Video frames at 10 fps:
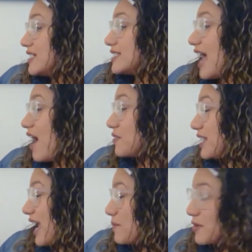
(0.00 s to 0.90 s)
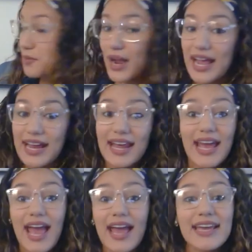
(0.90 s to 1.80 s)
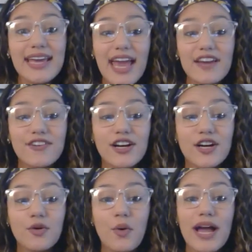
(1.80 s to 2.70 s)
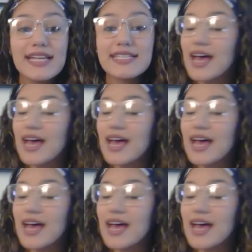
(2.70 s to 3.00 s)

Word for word: Down came the rain and gave her quite